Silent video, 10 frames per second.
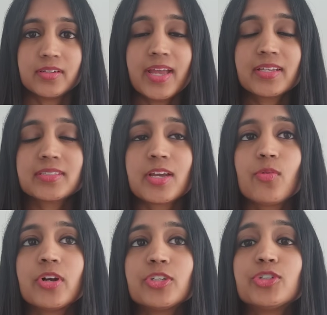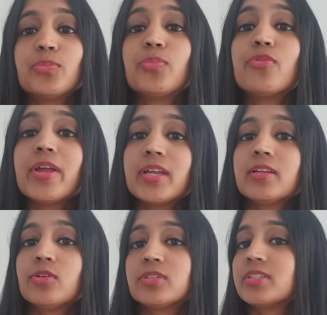Next, I want you to
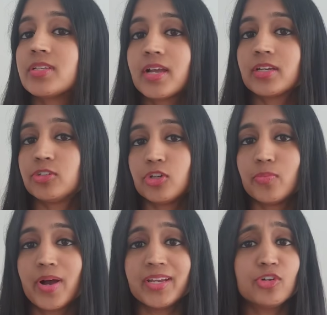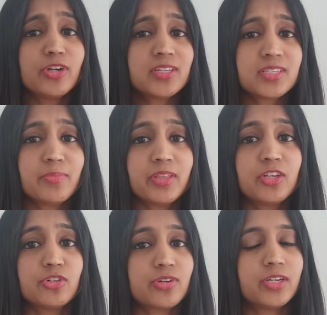bring your desire to your mind, not as
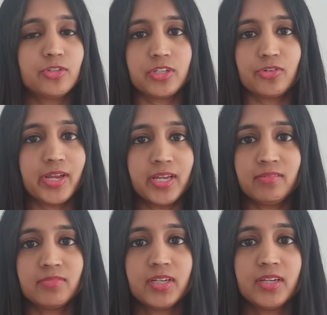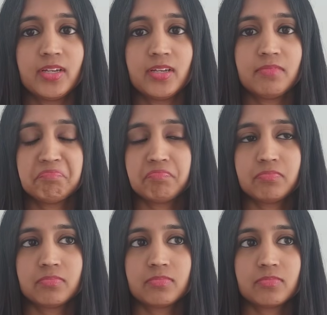something you're trying to create,
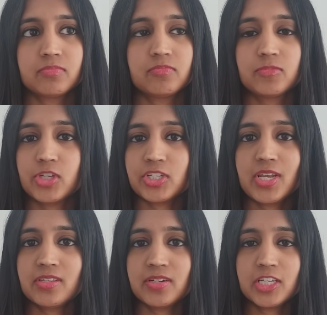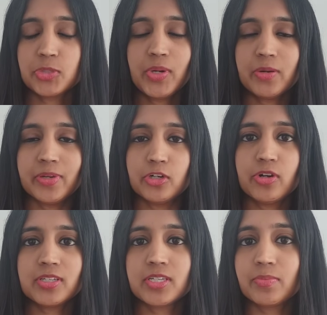just as an experiment,
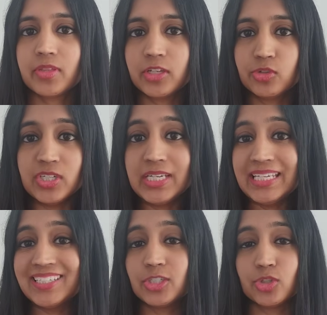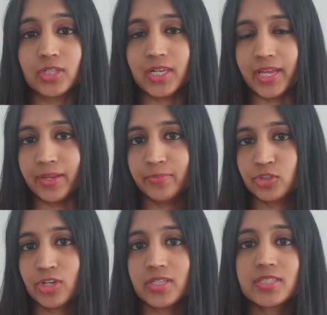not as something you need to
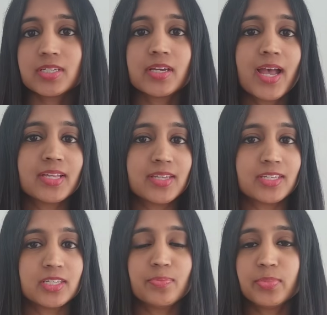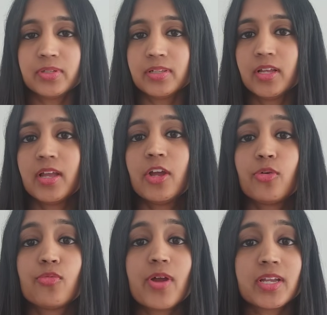claim, just as a simple
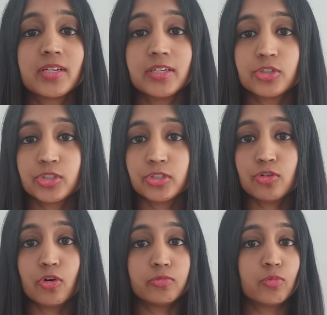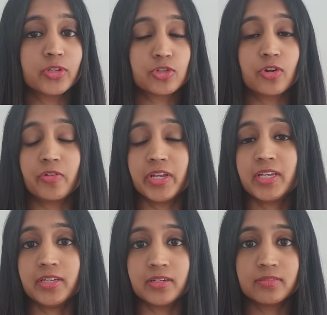recognition of what's already
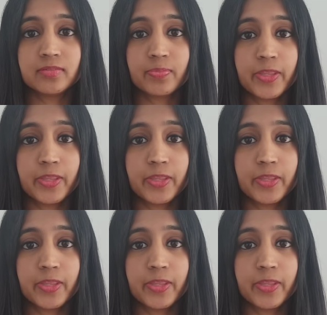here.